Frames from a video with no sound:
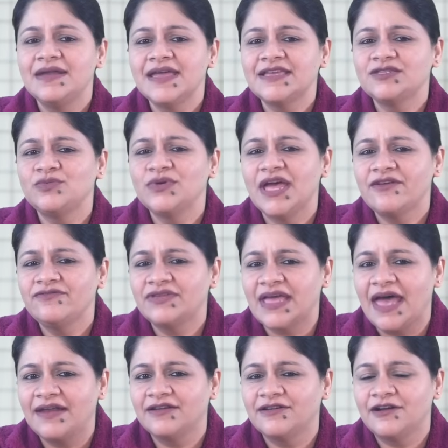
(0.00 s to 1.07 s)
Next, we have
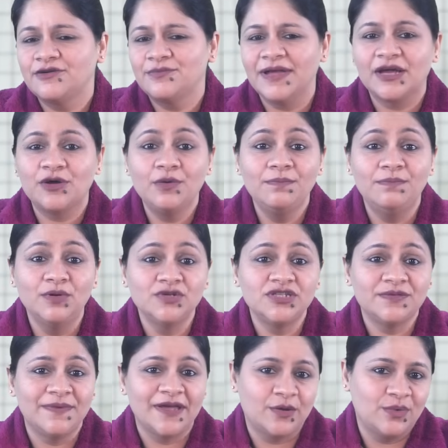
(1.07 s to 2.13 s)
Canara Robeco
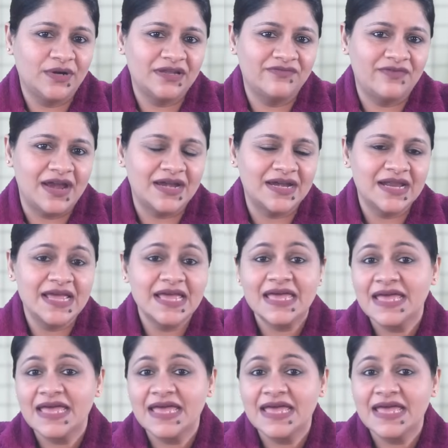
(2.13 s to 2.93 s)
Bluechip Equity Fund.